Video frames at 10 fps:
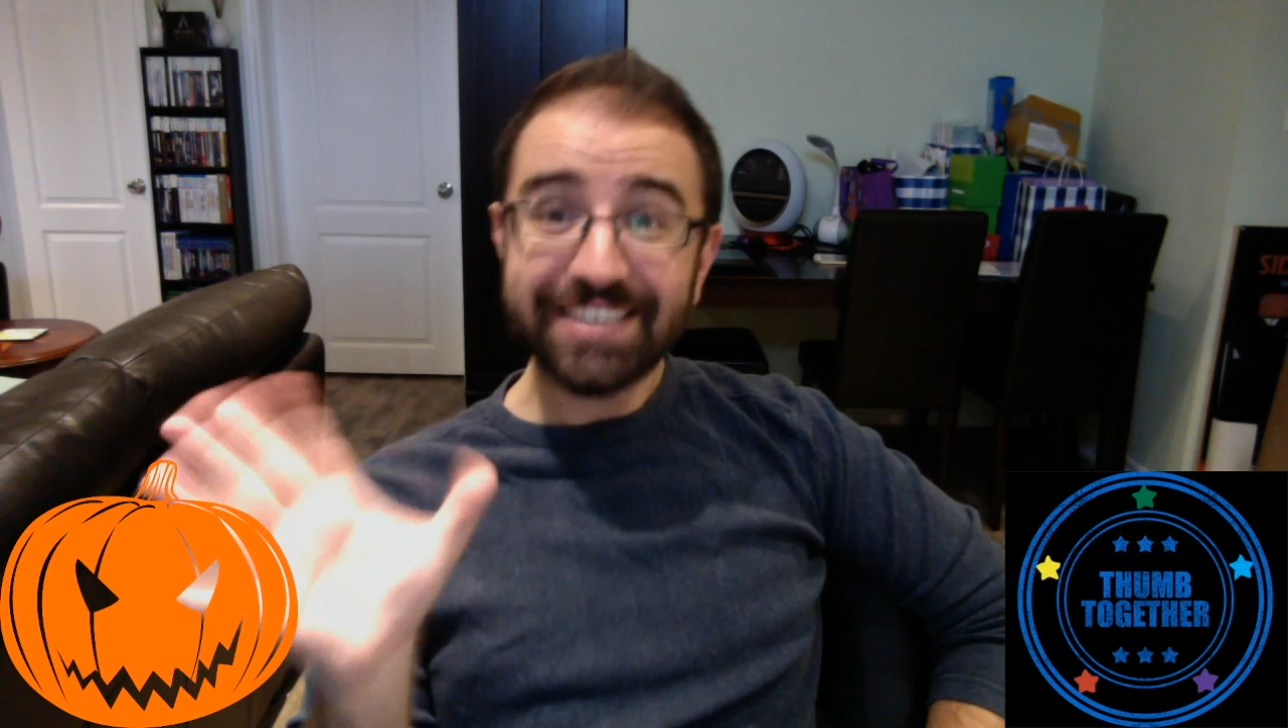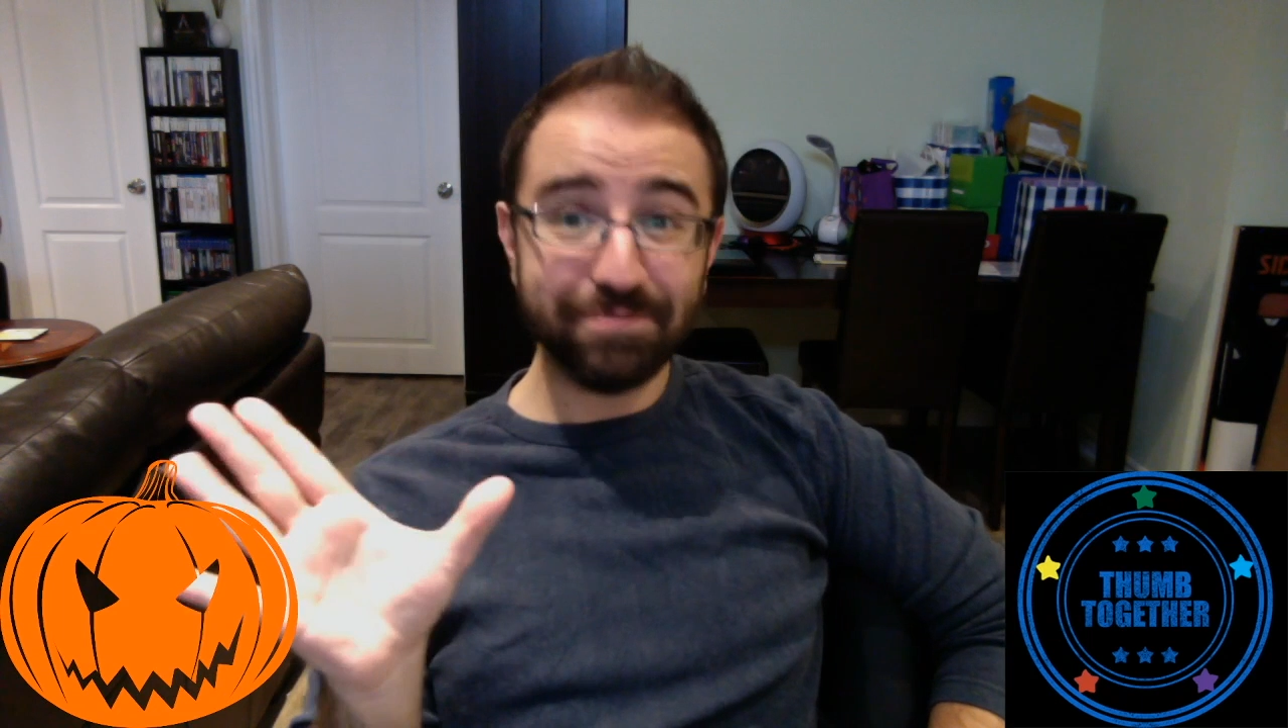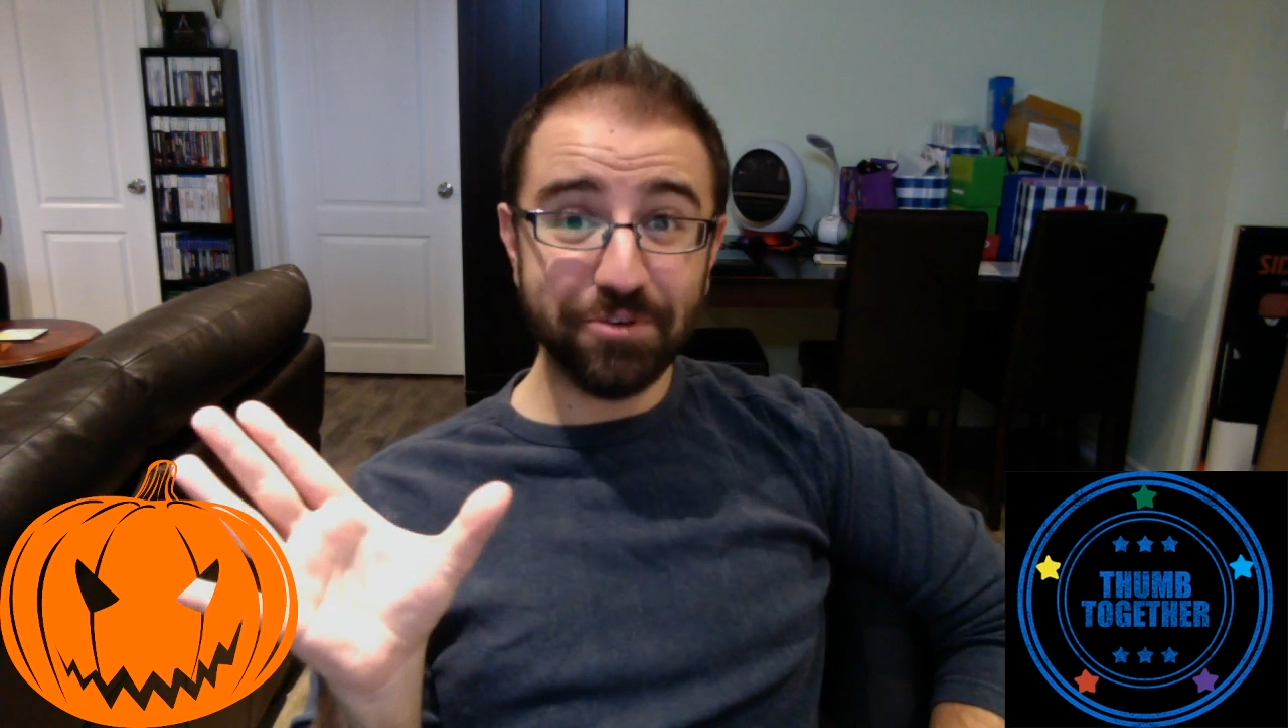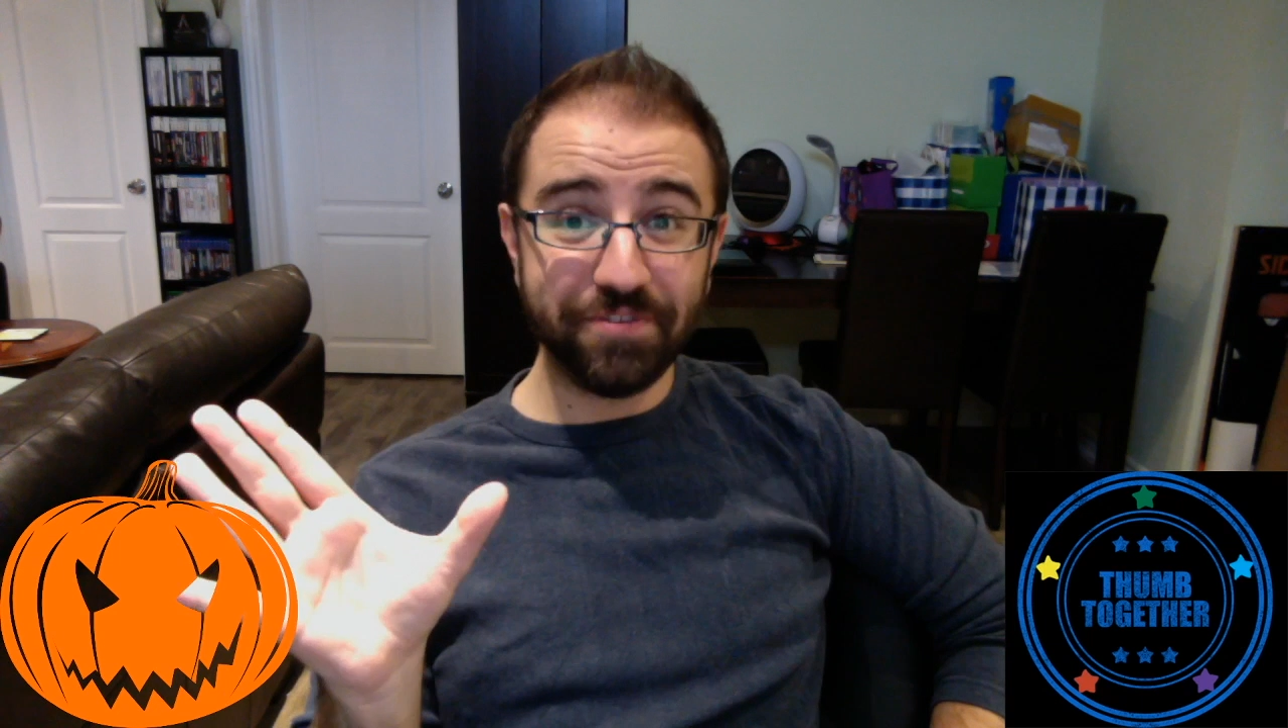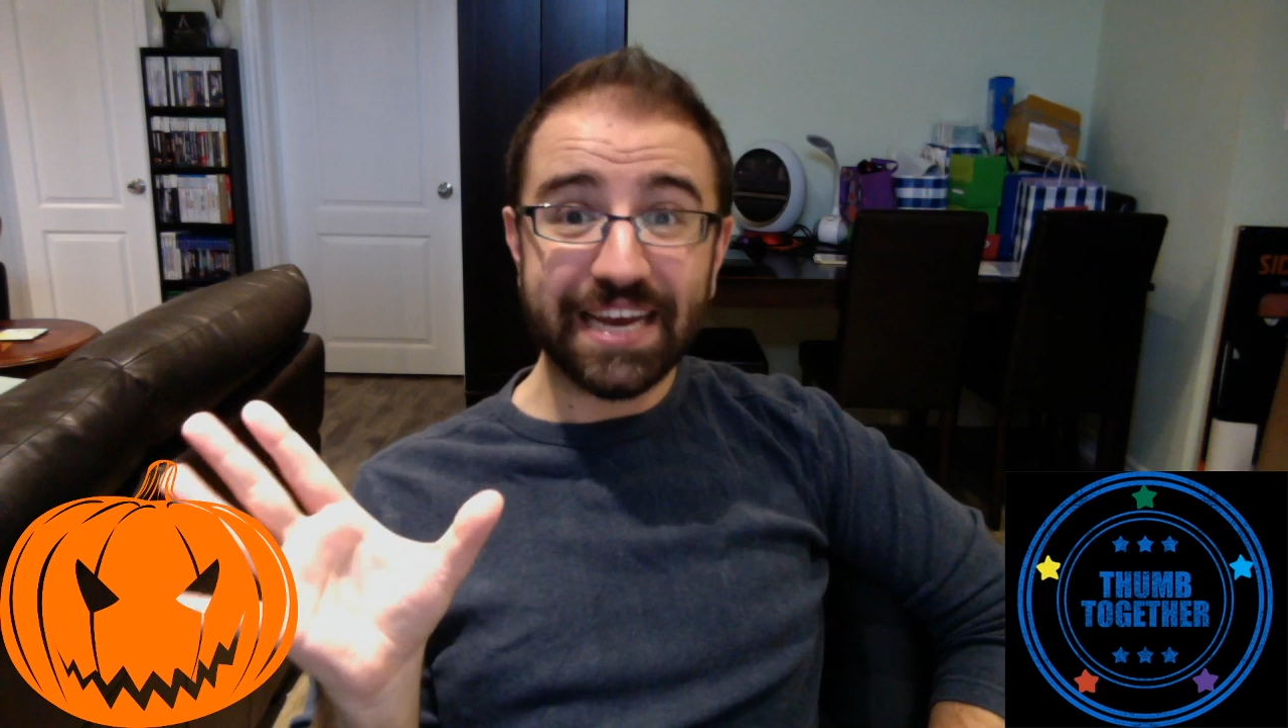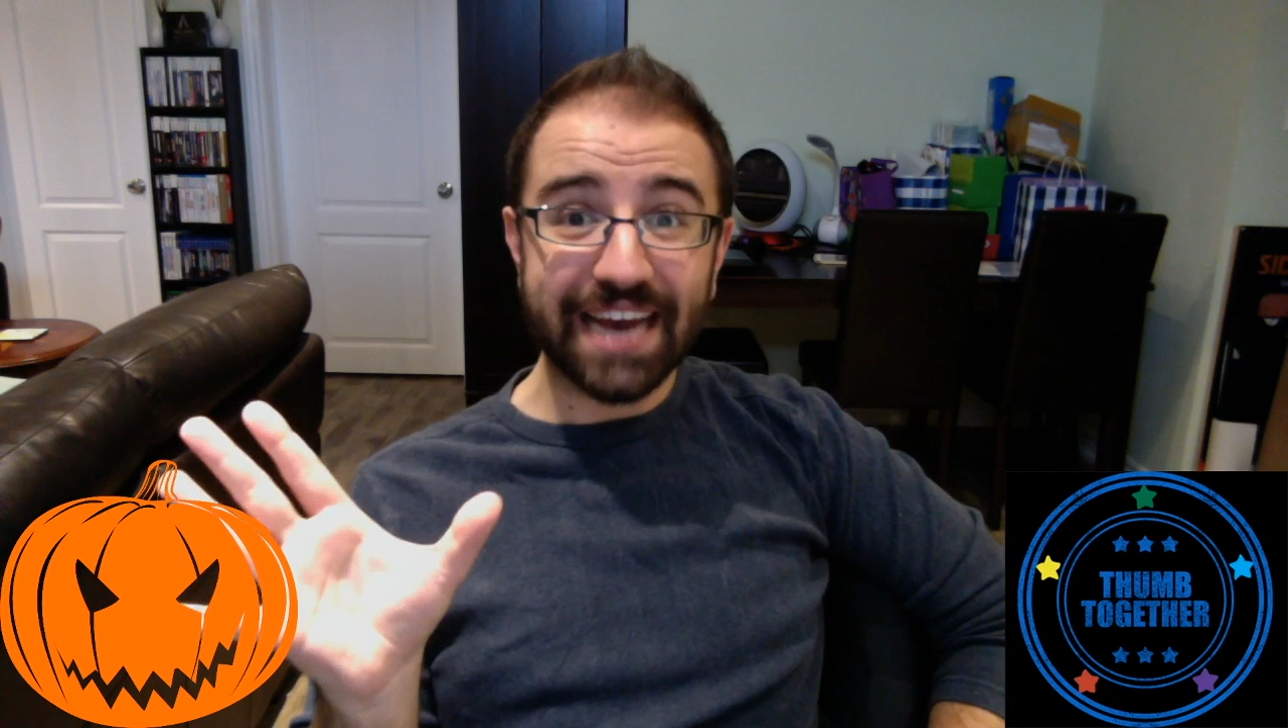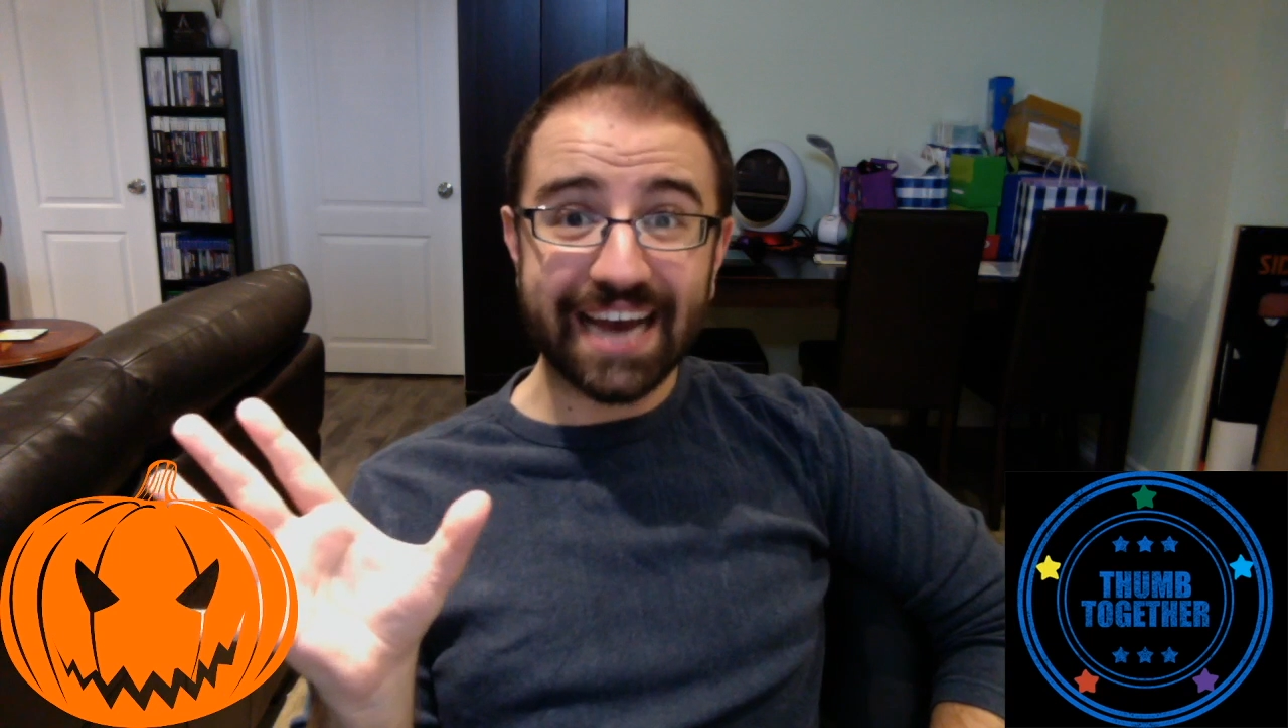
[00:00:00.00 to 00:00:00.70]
This movie,